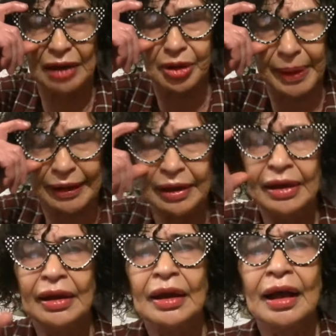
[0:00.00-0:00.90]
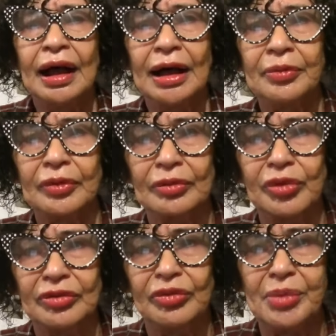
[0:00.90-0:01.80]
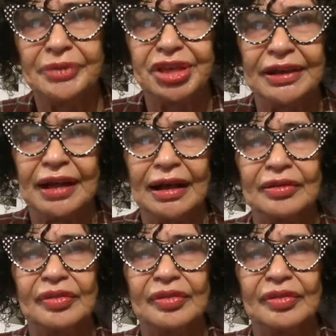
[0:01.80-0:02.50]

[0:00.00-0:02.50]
Cameraman. One more thing.